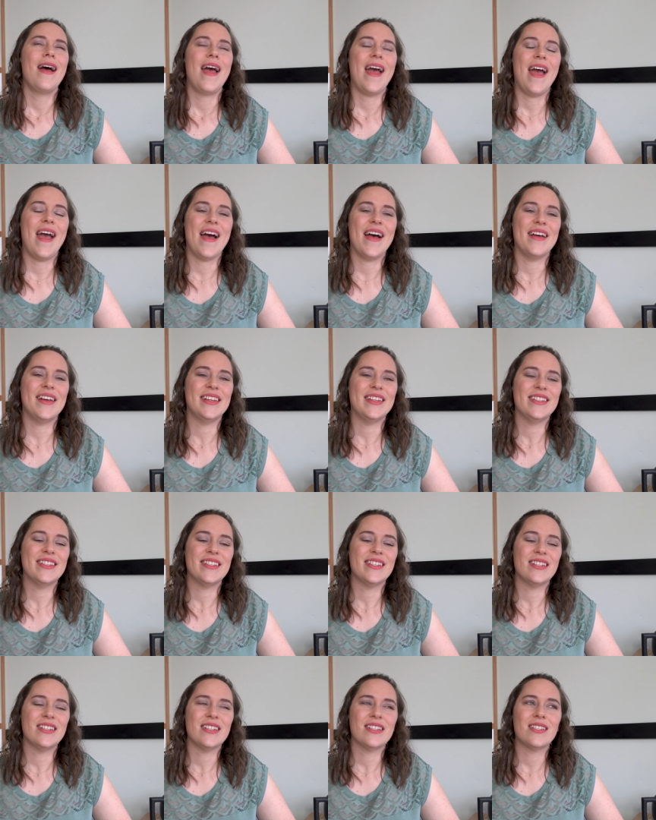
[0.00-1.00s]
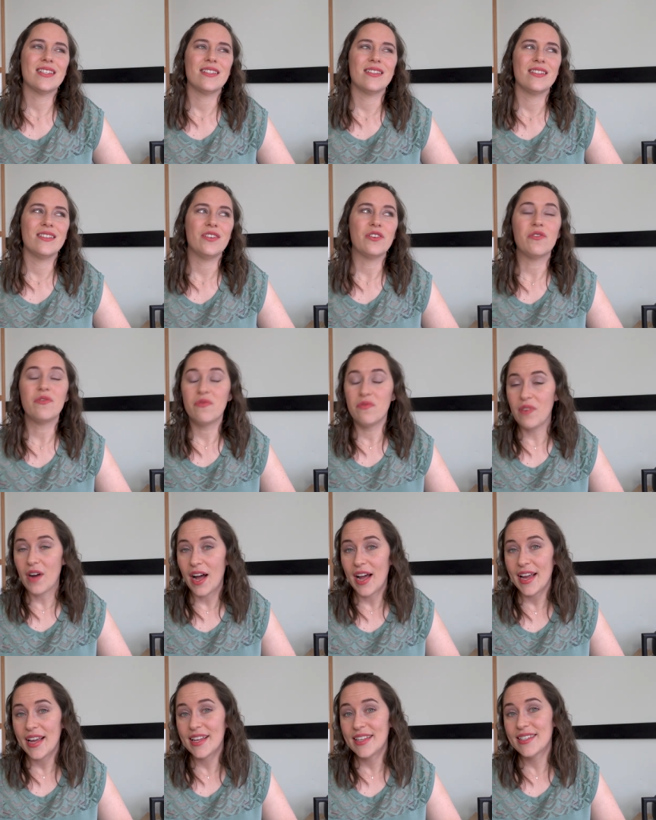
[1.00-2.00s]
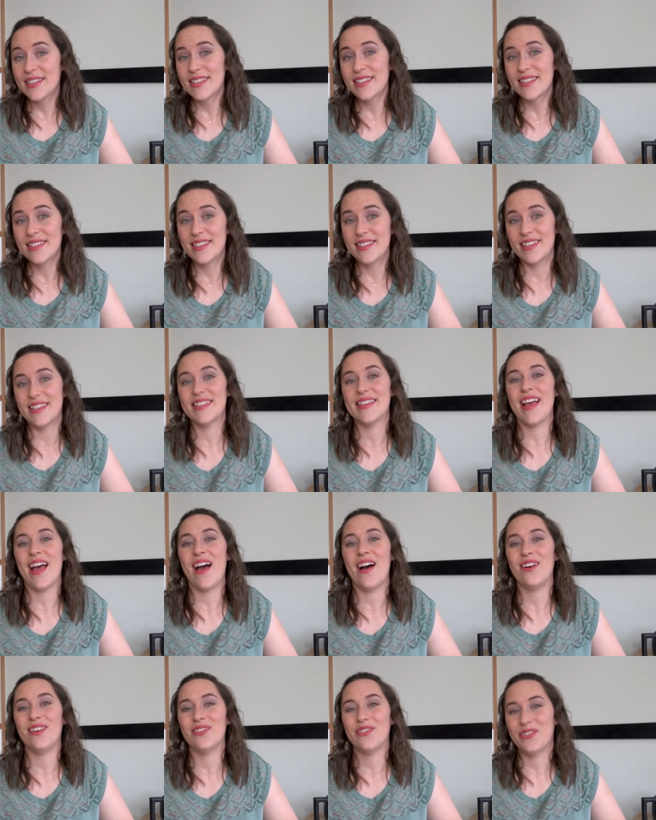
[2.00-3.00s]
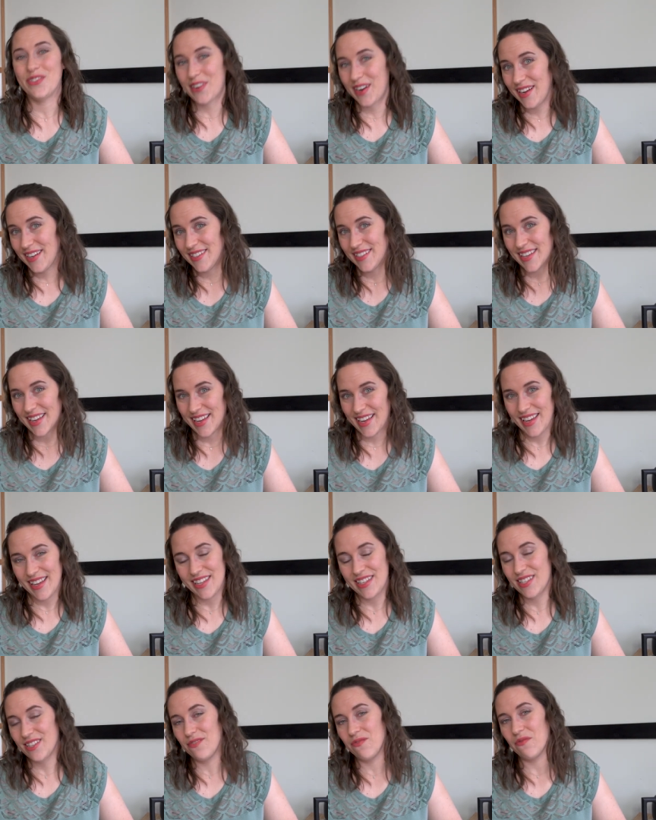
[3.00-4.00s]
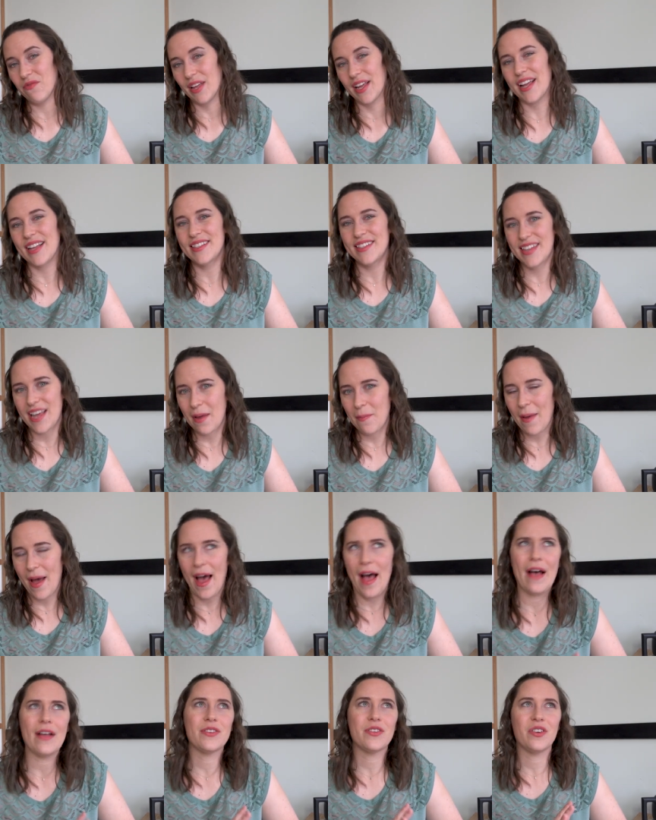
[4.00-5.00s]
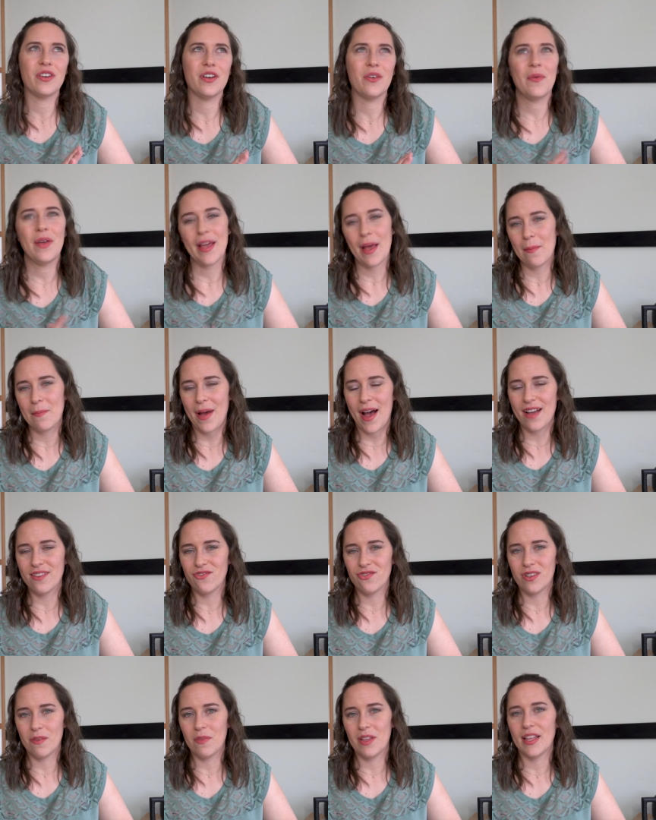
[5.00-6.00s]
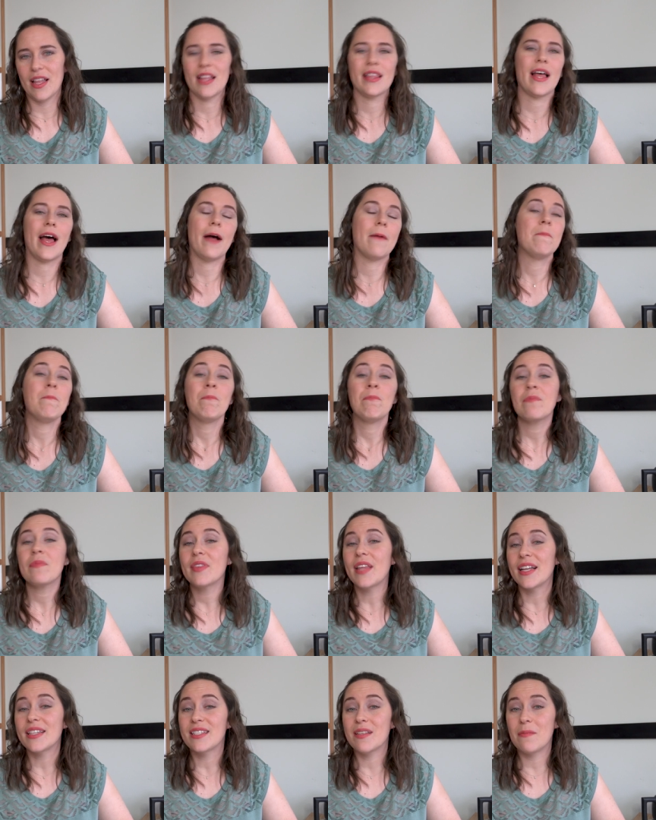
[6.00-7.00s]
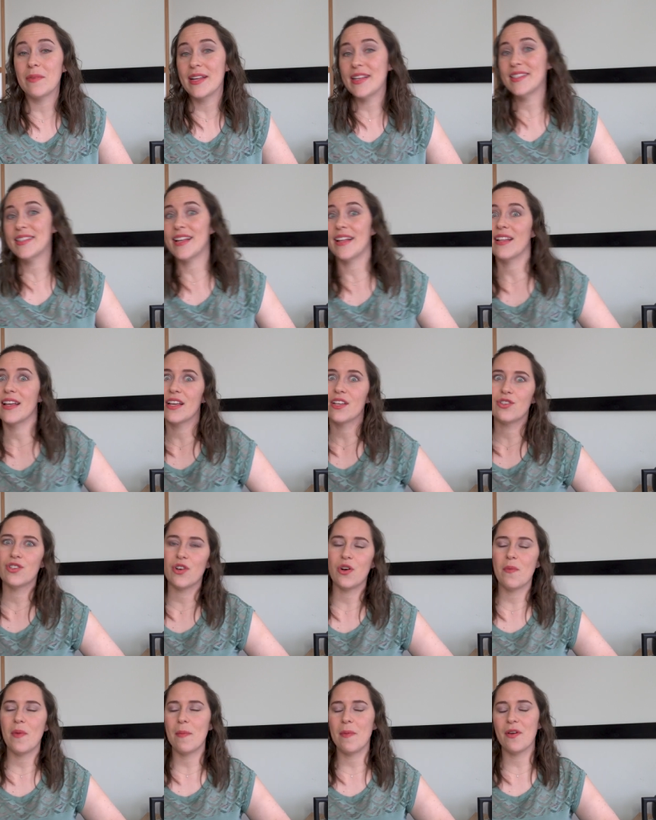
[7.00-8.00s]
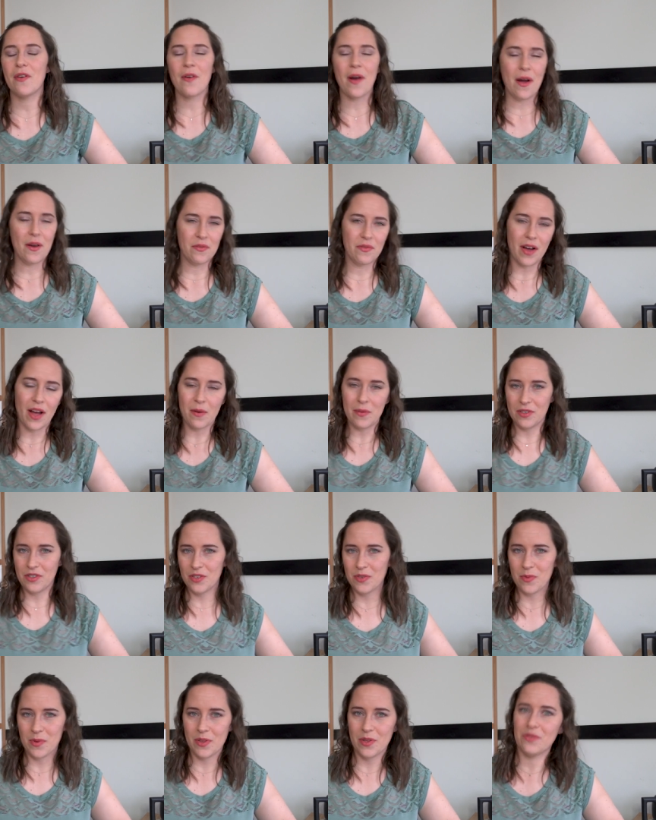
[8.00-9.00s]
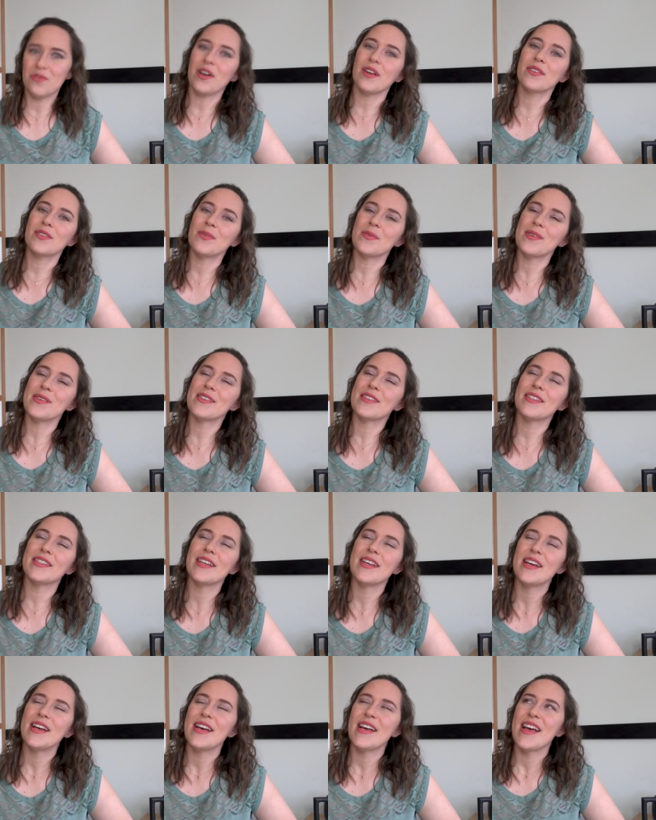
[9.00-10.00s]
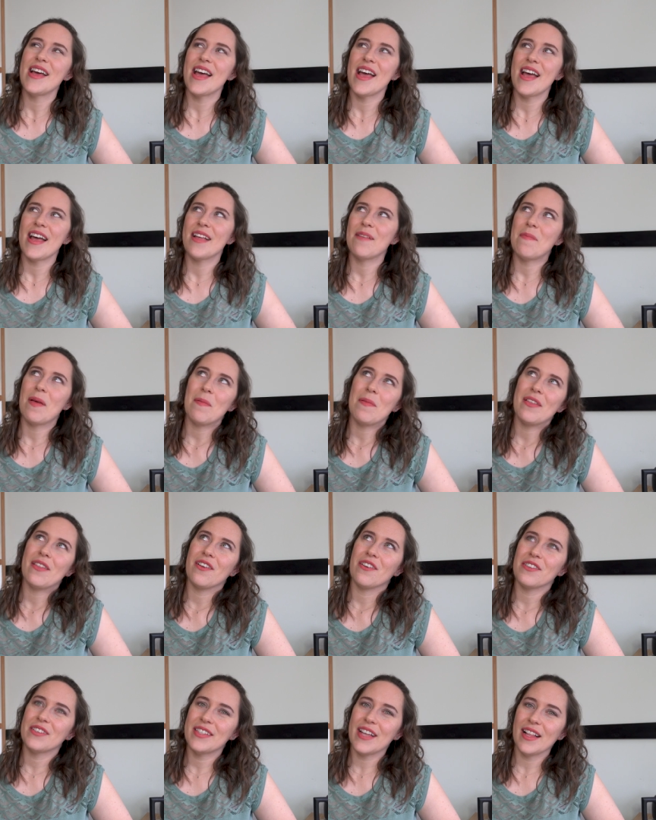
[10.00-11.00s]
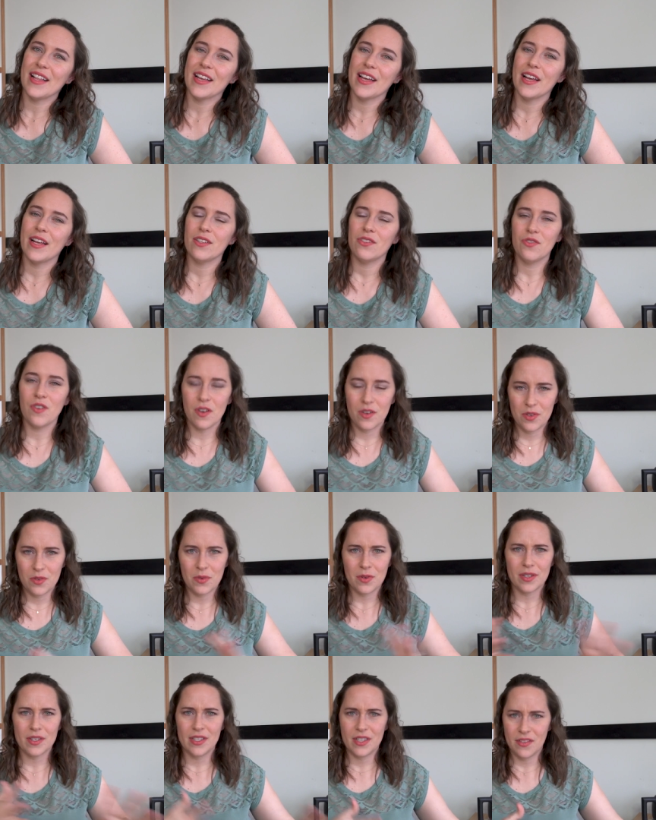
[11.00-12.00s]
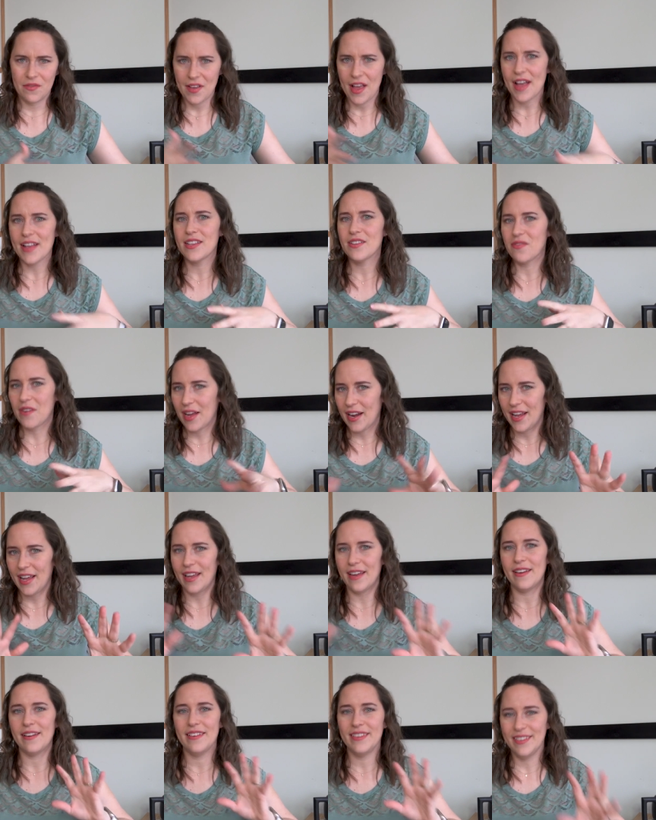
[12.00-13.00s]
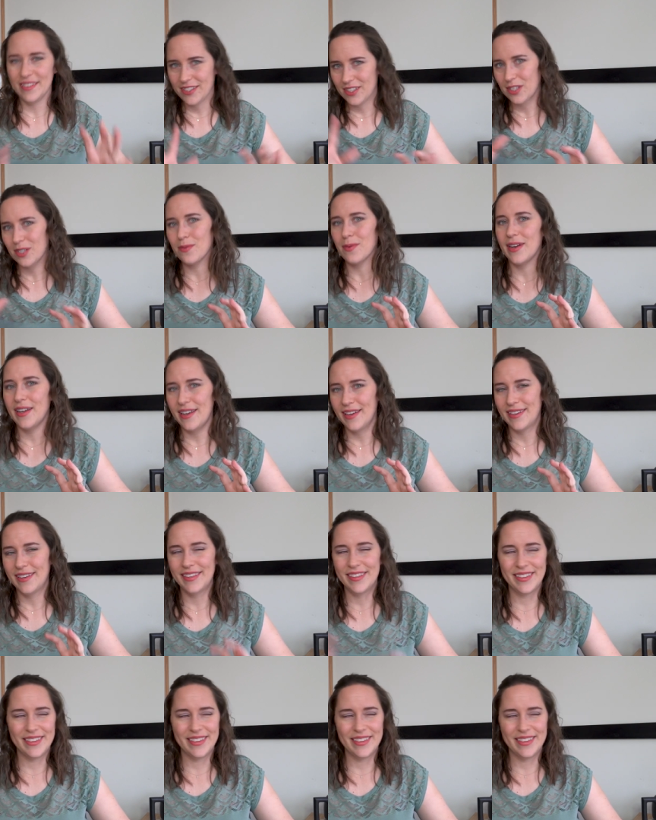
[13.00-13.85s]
and you'll find discount train tickets, like a day pass or a weekend pass or something like that, that somebody's selling. So maybe Kruidvat, which is one of the drugstores, maybe they're selling it, drugstores, CVS, Rite Aid, just wanna,